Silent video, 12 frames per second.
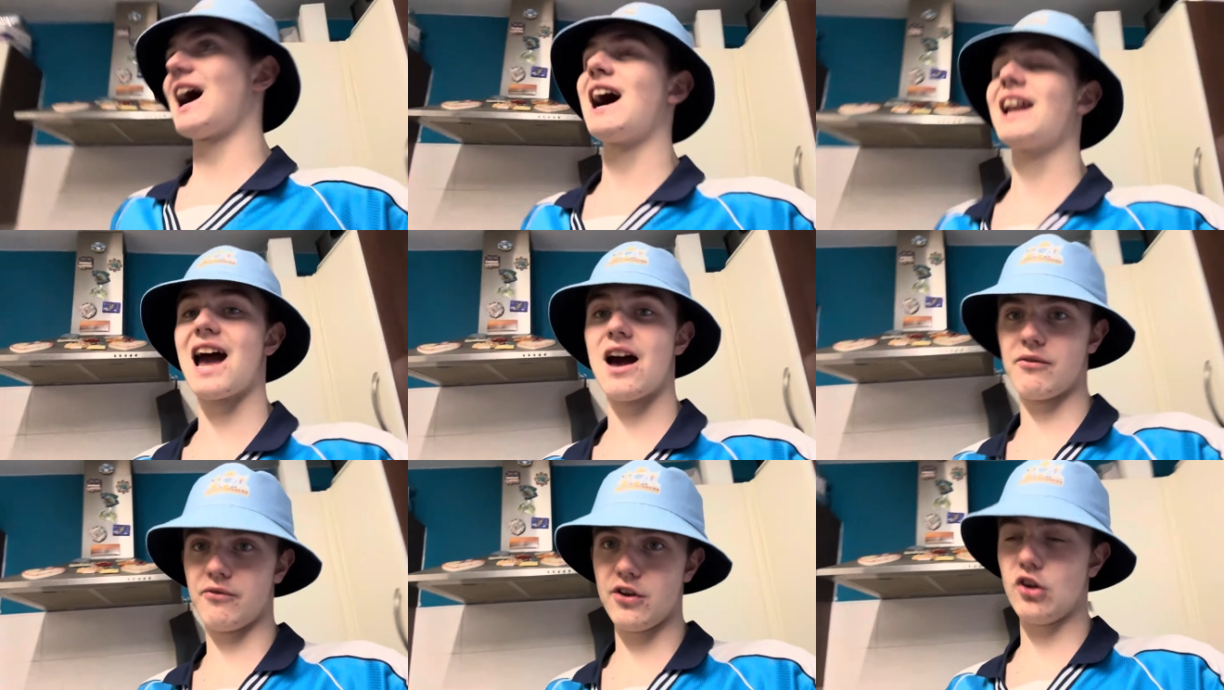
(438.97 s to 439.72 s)
and at
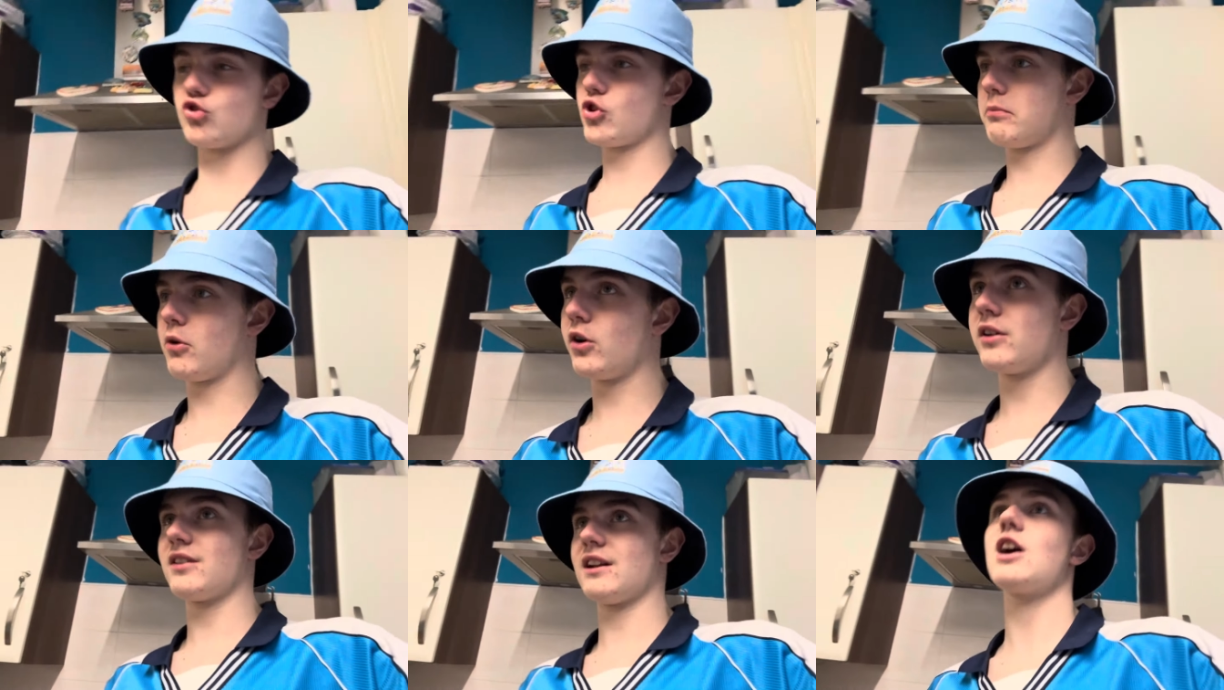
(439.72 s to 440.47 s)
Anfield dropped
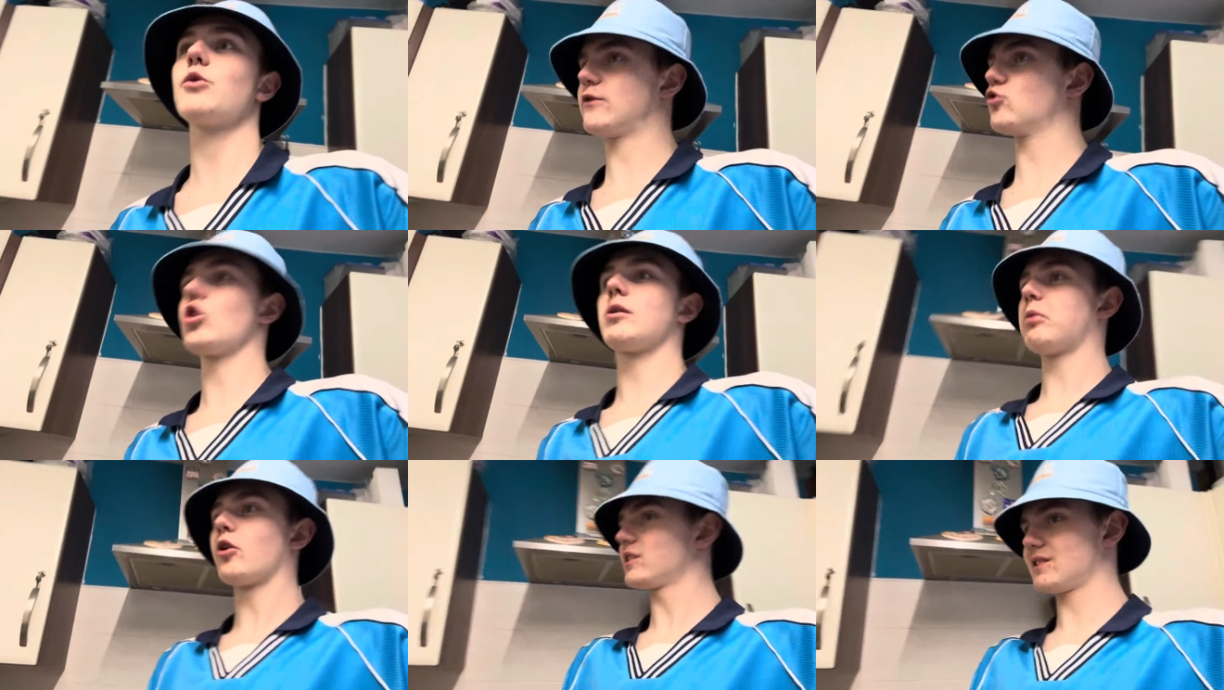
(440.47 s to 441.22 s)
points, and now we've dropped
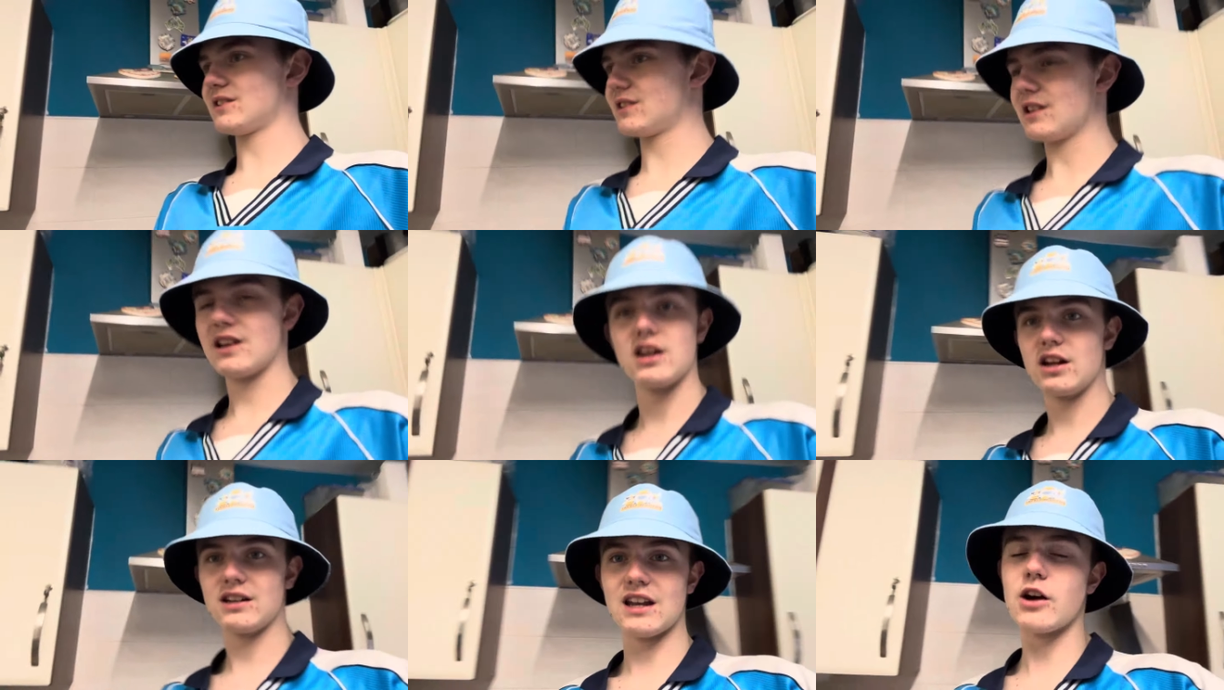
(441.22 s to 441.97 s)
points.
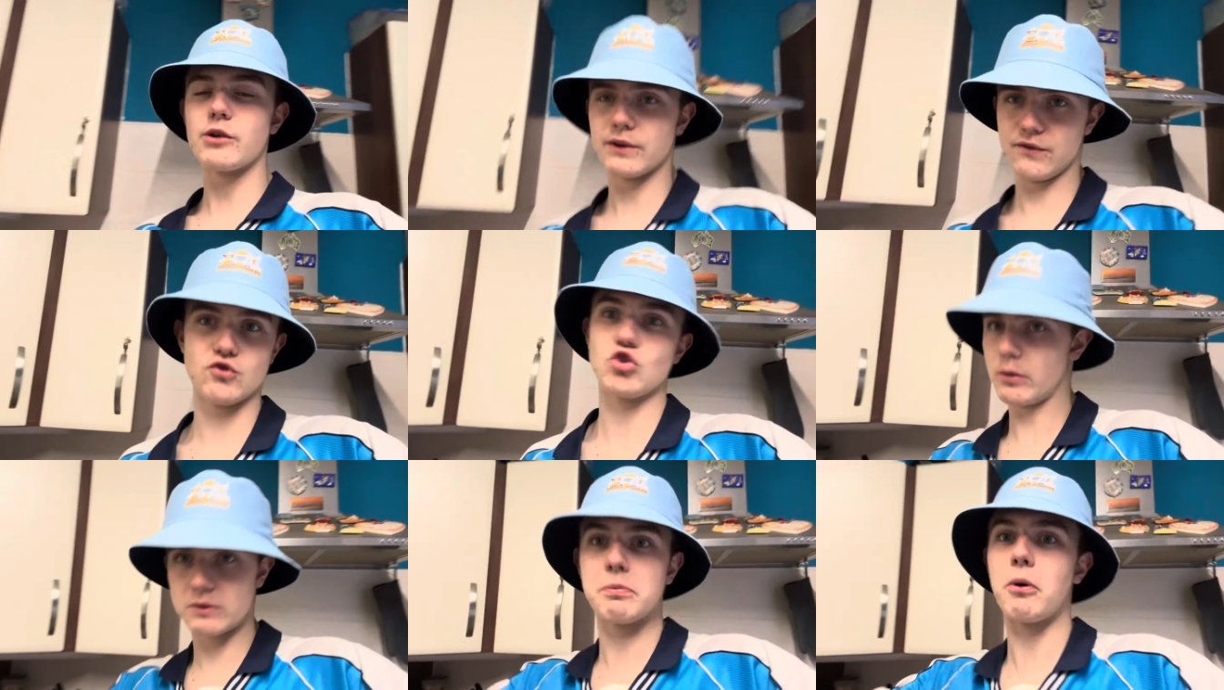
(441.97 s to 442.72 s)
Now we've
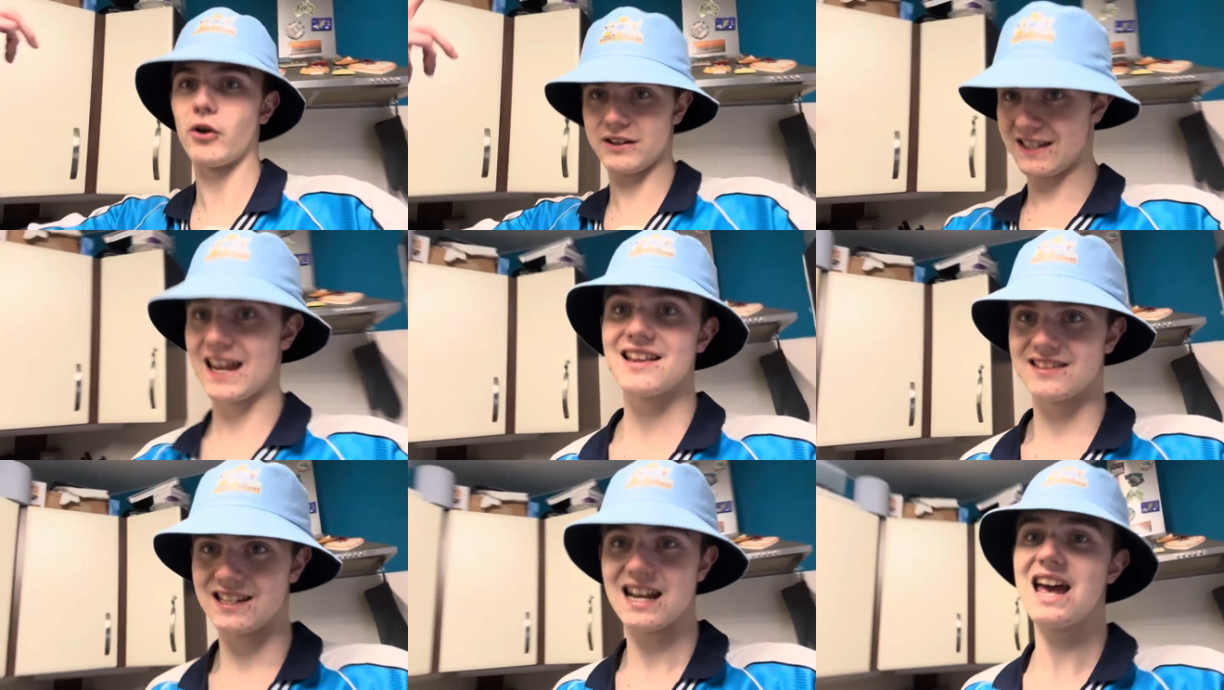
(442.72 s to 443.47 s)
dropped points
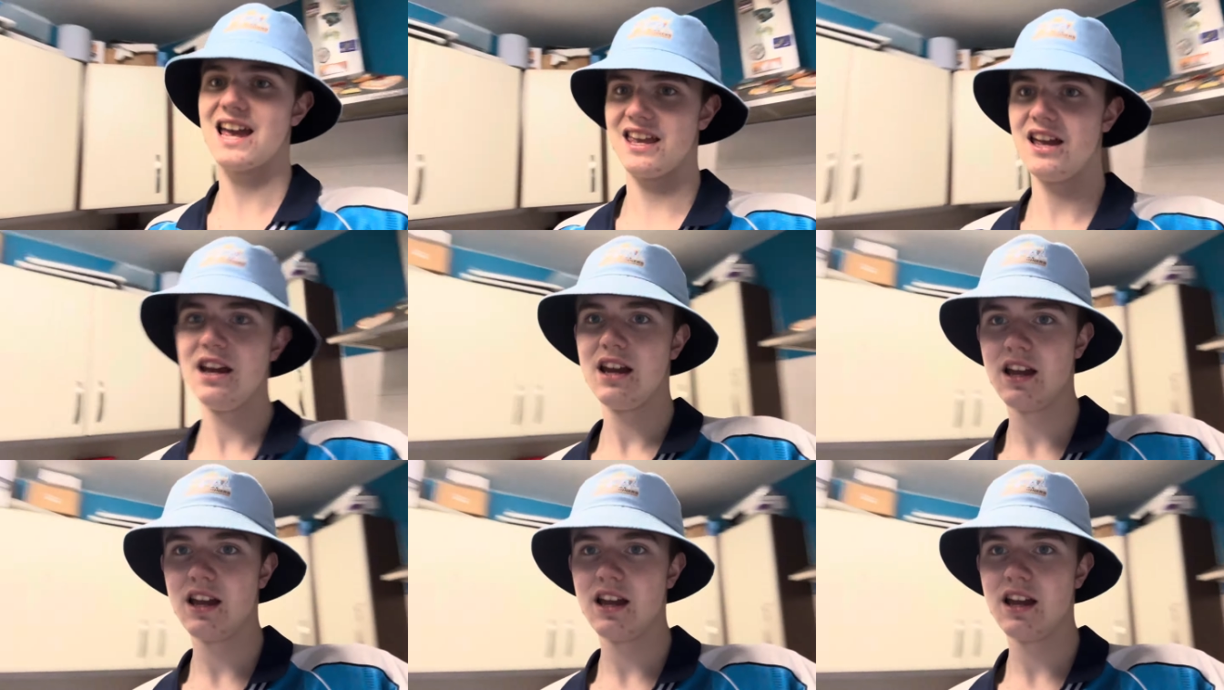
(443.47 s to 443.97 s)
again today.